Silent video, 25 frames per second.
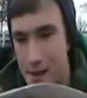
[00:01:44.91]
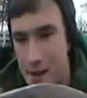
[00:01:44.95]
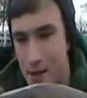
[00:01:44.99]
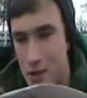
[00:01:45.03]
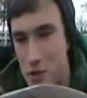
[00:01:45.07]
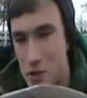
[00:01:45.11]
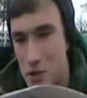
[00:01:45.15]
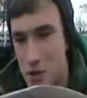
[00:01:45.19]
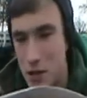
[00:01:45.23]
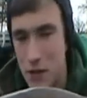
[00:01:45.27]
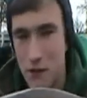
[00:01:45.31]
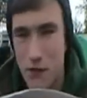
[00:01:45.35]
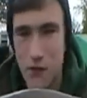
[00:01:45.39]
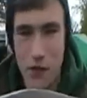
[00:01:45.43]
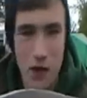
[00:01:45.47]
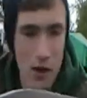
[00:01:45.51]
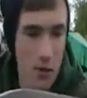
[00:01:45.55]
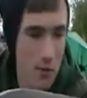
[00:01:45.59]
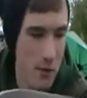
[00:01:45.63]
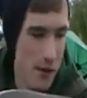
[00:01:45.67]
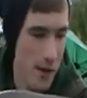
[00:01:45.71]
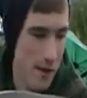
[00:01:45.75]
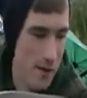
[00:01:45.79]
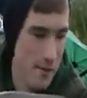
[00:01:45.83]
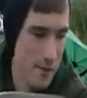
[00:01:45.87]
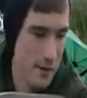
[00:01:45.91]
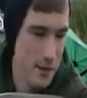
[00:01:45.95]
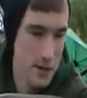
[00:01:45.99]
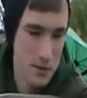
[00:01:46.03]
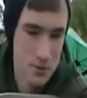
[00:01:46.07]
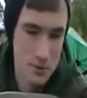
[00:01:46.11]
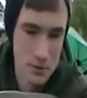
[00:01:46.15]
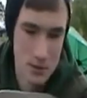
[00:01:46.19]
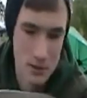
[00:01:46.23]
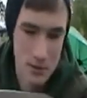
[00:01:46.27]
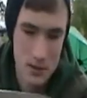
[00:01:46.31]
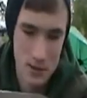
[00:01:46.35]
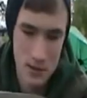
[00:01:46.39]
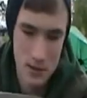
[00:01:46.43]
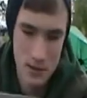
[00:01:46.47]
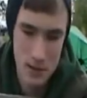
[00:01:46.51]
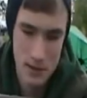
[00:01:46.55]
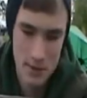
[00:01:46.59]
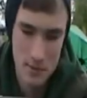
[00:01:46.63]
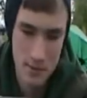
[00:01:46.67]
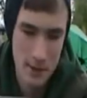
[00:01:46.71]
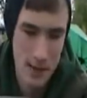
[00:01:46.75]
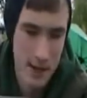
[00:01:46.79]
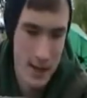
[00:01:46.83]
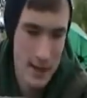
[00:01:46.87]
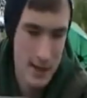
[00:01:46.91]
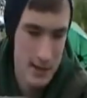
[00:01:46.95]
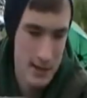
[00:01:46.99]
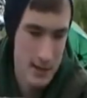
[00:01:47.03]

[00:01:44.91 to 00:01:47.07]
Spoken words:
Usually they fight well, but this one's got a split in